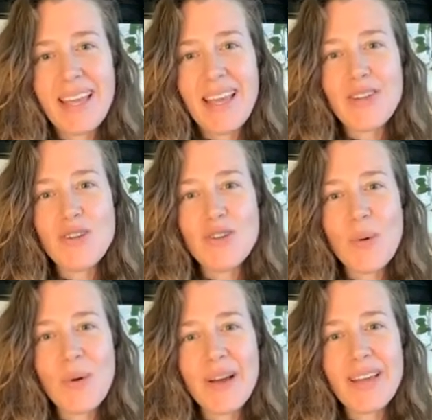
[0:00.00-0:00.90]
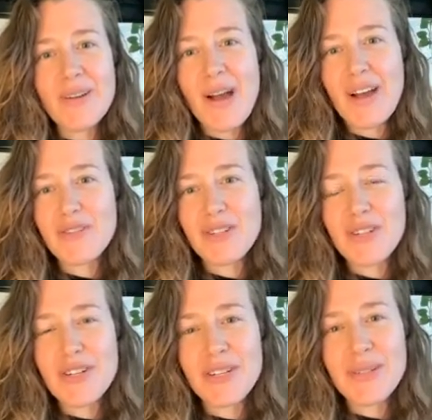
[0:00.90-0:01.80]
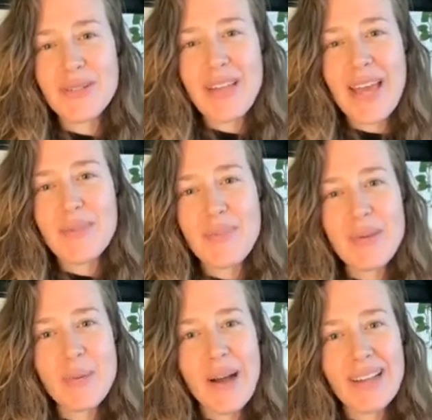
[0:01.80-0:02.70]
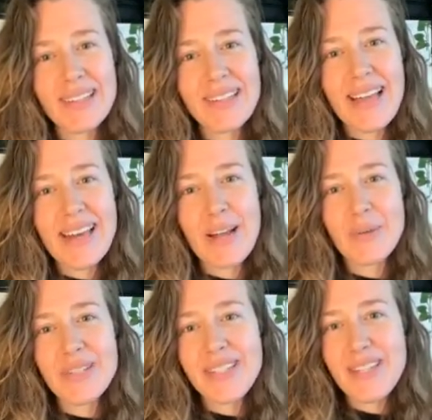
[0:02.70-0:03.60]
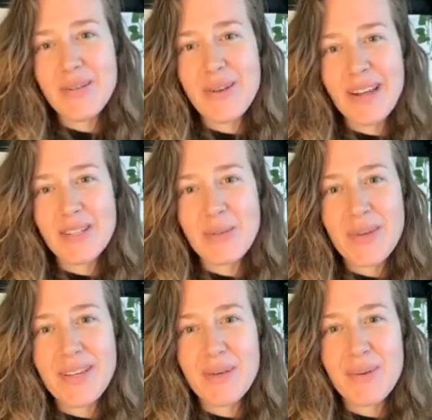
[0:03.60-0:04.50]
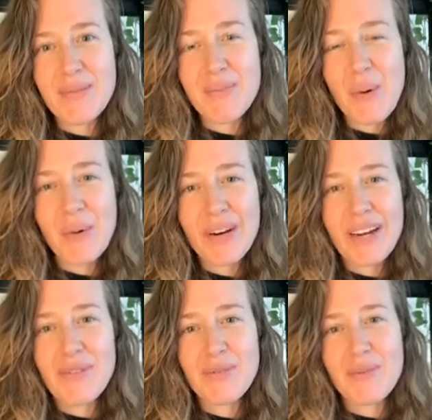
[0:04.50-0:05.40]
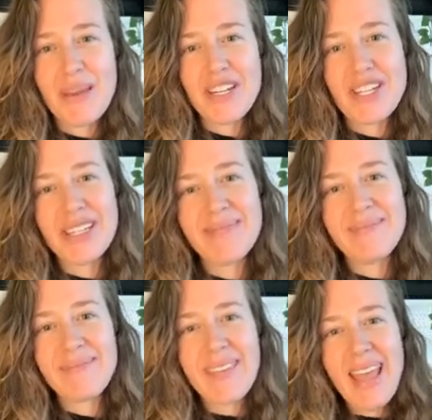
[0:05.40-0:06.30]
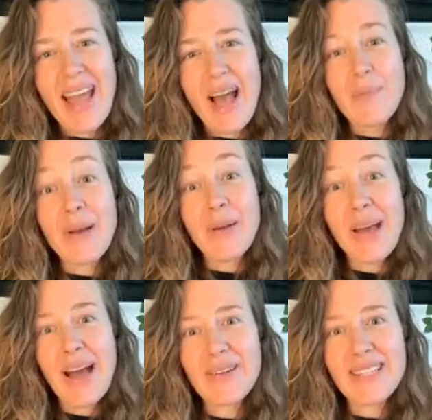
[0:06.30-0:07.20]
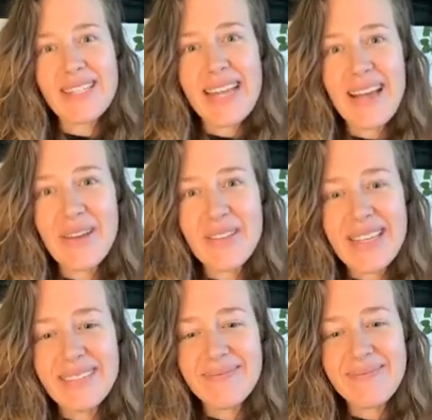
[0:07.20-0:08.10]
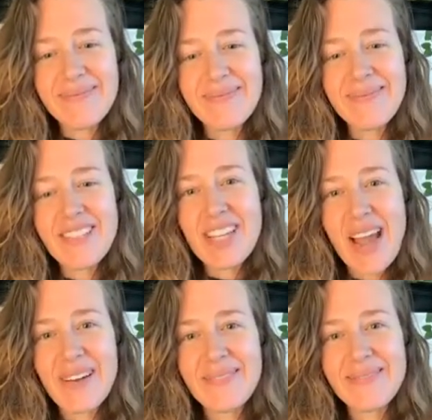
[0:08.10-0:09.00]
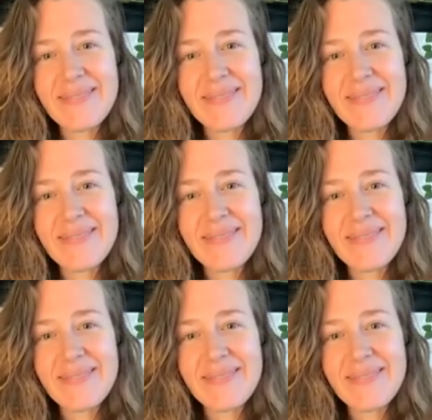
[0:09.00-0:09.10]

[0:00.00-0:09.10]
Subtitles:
Enjoy your afternoon and be well, and I will see you next week with more information about how to stay healthy. Ciao.